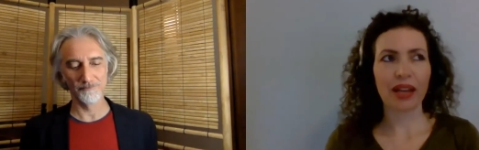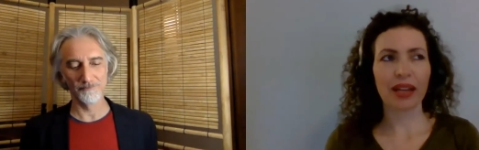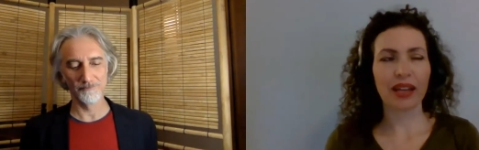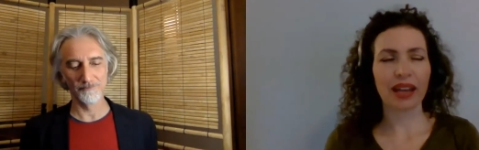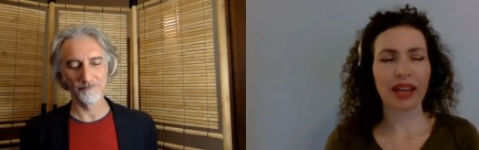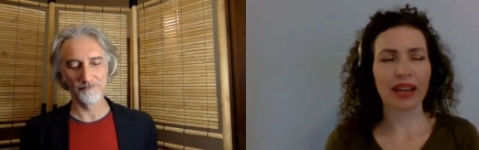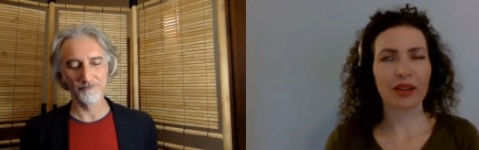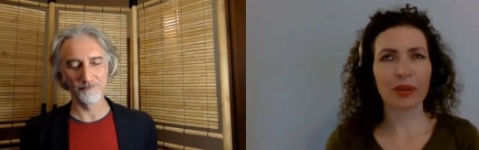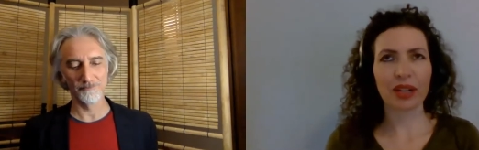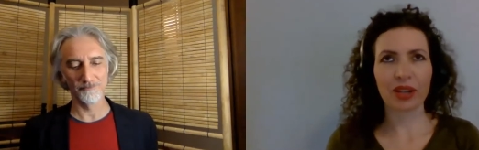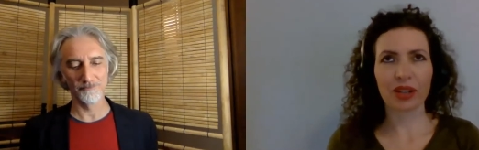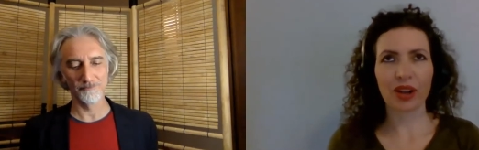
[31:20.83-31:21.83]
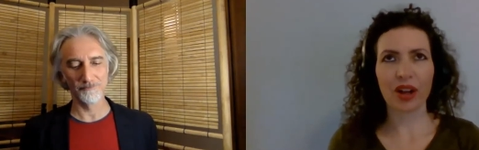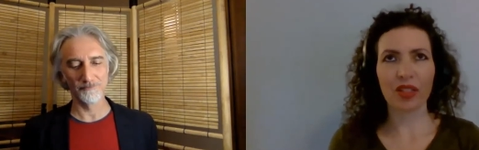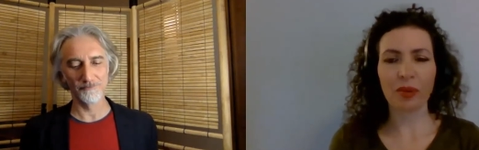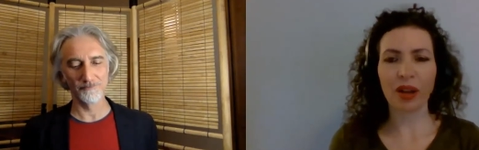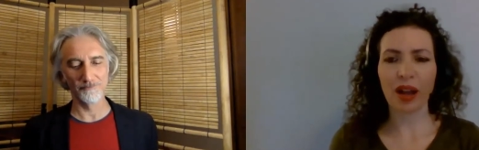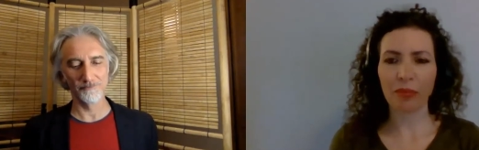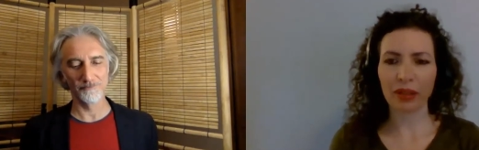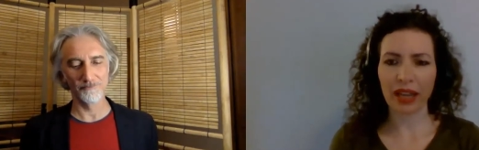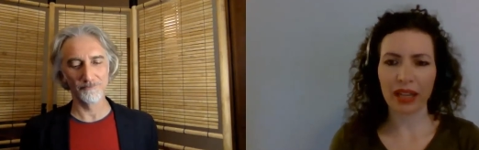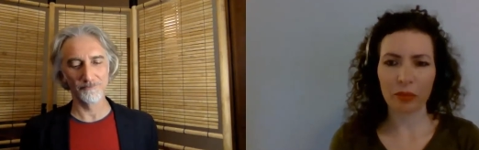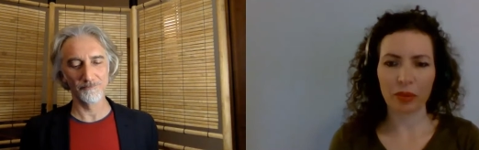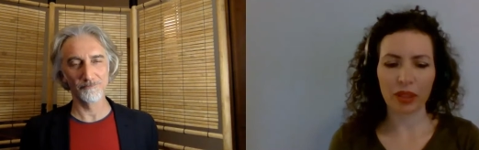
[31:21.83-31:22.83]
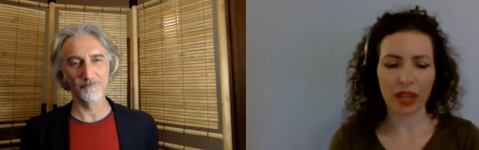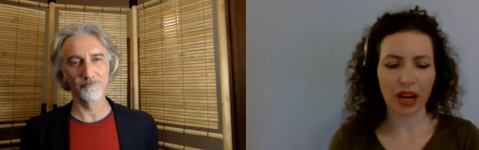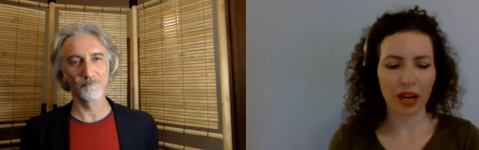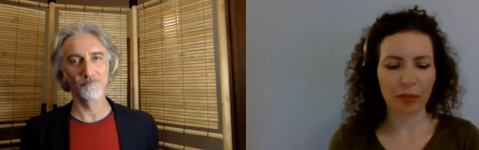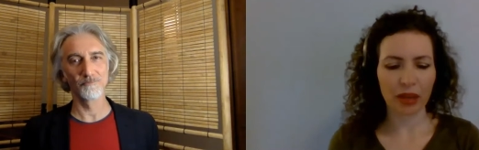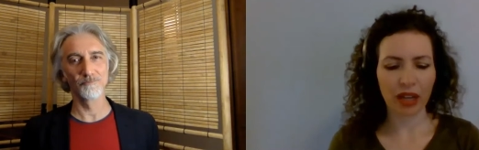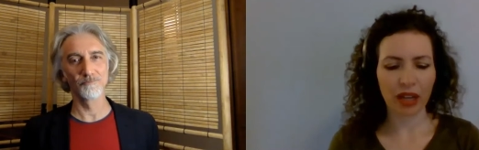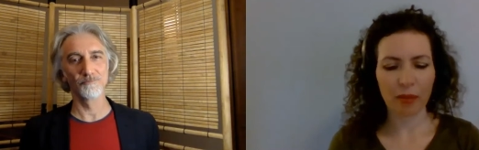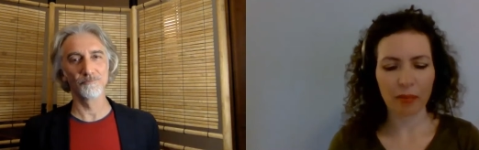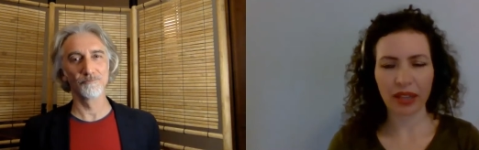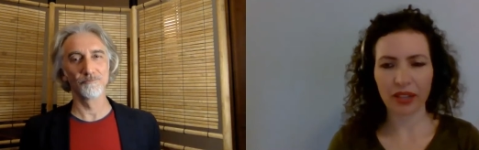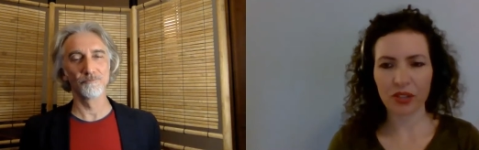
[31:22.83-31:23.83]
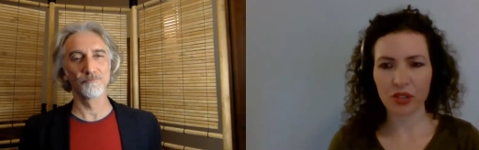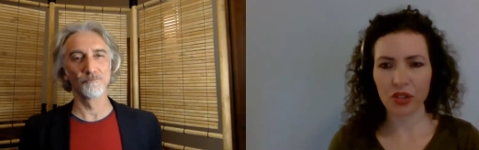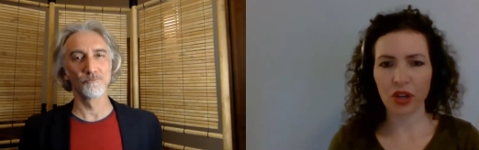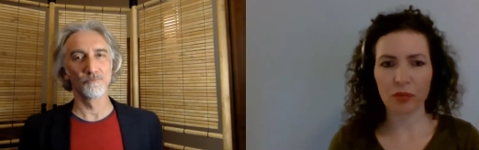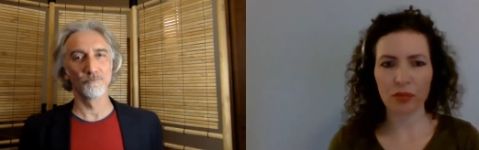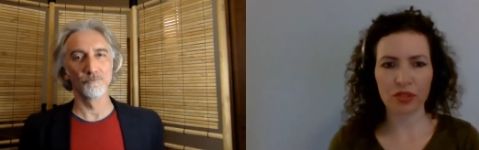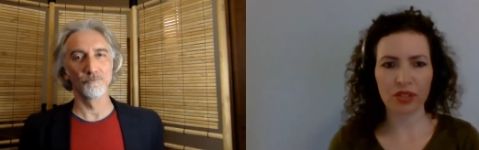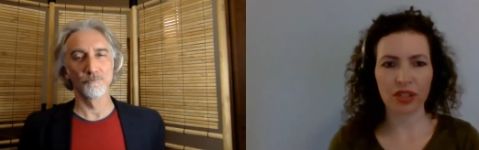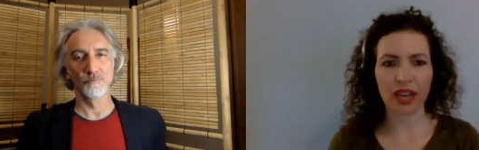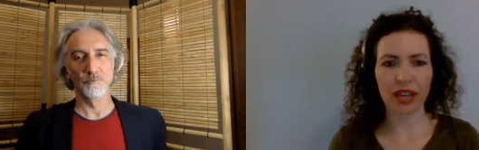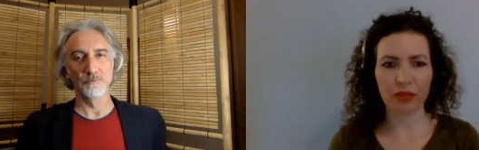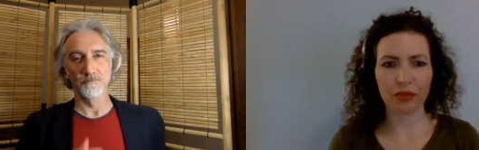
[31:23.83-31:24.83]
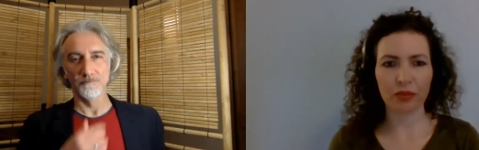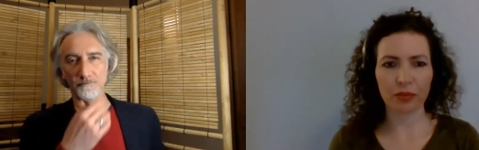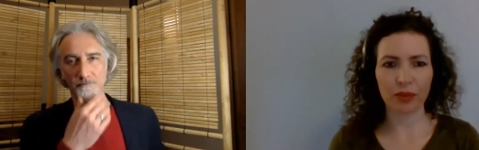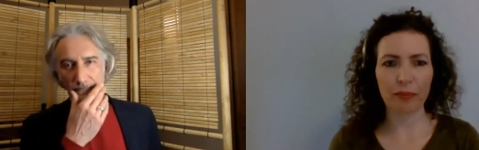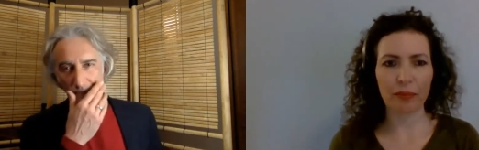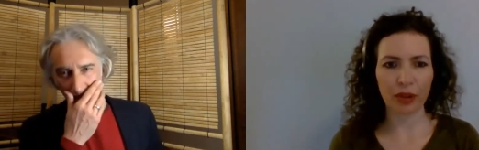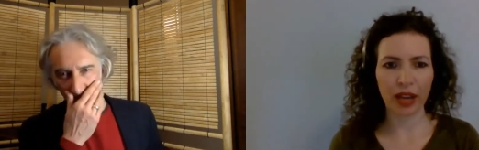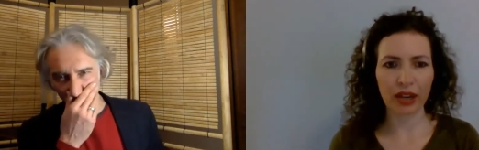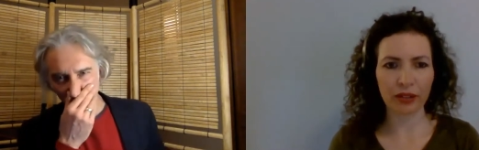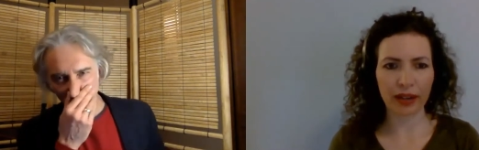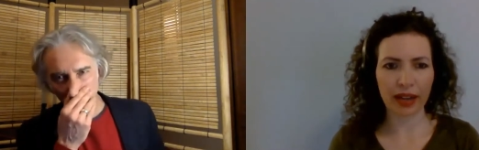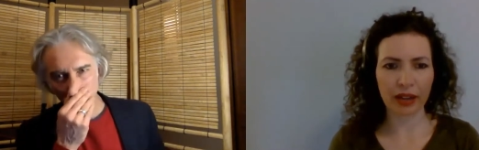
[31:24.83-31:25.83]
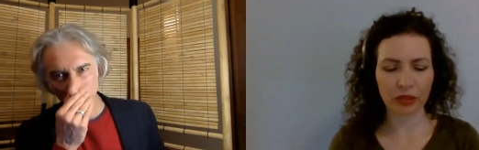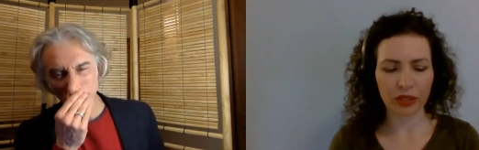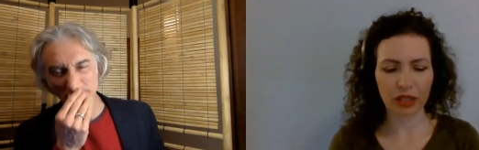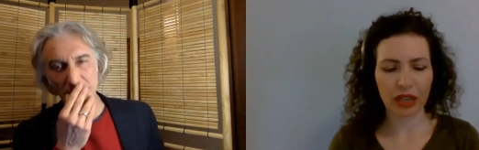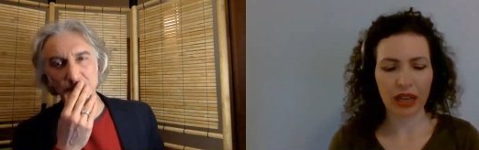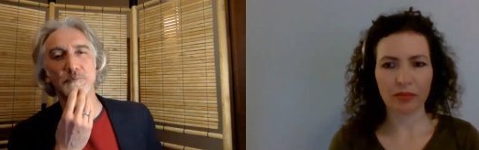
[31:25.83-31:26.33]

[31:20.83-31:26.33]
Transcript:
Speaker 1: I don't want to call them complicated, but they are a bit complex terms to kind of wrap your head around.